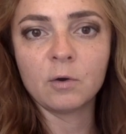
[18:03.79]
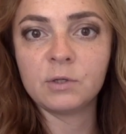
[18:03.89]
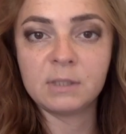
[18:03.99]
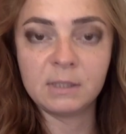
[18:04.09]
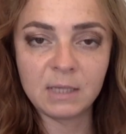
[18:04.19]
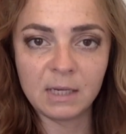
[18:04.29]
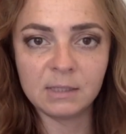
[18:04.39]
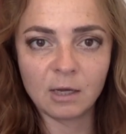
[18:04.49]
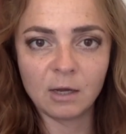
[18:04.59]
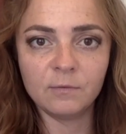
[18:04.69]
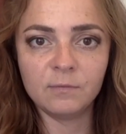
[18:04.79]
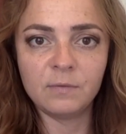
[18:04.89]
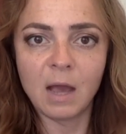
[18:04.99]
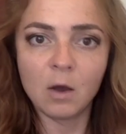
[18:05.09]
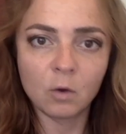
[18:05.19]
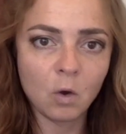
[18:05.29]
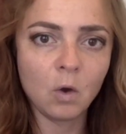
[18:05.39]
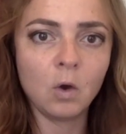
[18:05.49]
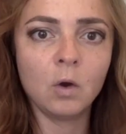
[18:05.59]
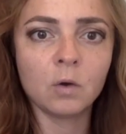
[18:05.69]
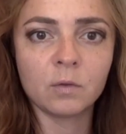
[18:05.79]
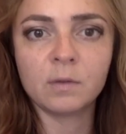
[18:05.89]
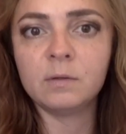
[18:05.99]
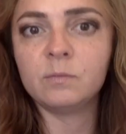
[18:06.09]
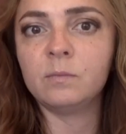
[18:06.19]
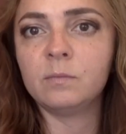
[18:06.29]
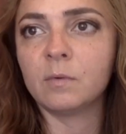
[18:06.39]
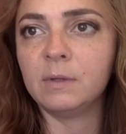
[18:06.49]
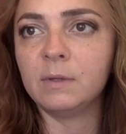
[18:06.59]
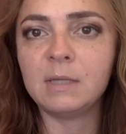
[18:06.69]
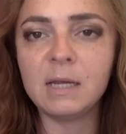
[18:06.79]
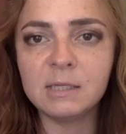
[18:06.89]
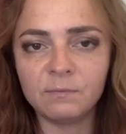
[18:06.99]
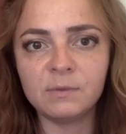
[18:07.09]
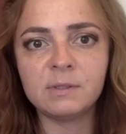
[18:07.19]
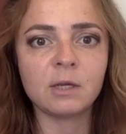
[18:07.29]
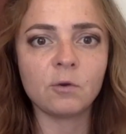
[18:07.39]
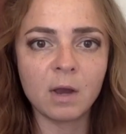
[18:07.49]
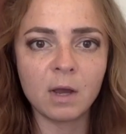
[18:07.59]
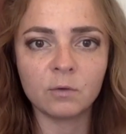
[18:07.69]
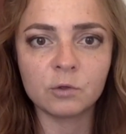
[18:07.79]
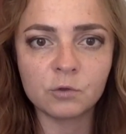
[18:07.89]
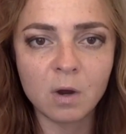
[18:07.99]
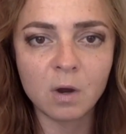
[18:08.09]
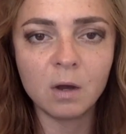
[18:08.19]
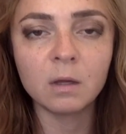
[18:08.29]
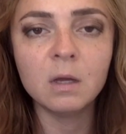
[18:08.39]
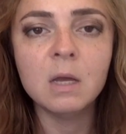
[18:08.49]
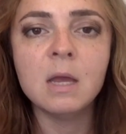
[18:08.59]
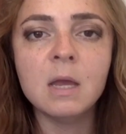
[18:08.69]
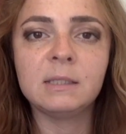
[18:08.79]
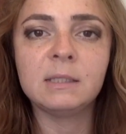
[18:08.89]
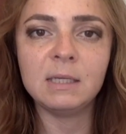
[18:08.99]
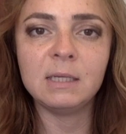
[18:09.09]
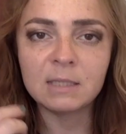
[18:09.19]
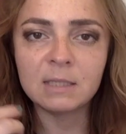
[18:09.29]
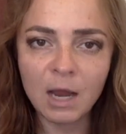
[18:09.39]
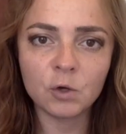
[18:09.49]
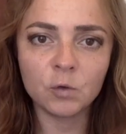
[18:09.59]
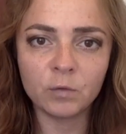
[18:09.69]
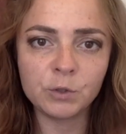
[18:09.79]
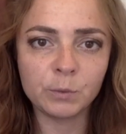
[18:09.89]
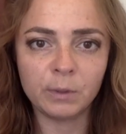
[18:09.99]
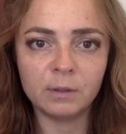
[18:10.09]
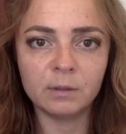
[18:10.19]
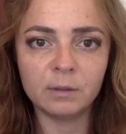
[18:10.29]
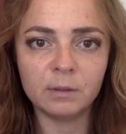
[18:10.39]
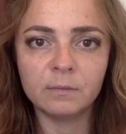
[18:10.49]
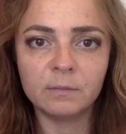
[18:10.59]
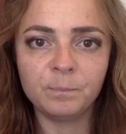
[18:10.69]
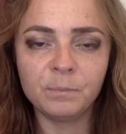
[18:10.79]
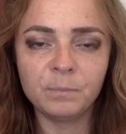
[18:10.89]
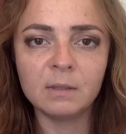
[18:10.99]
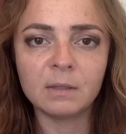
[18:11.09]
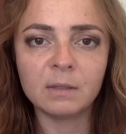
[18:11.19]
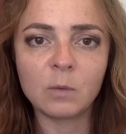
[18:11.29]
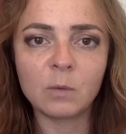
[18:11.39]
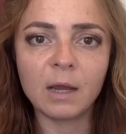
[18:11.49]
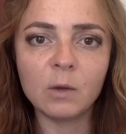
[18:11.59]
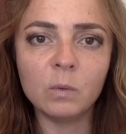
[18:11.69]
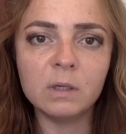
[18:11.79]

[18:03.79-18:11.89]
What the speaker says: just the taste of the alcohol, or the taste of the cigarette or the drug. It's the entire ritual. Like when I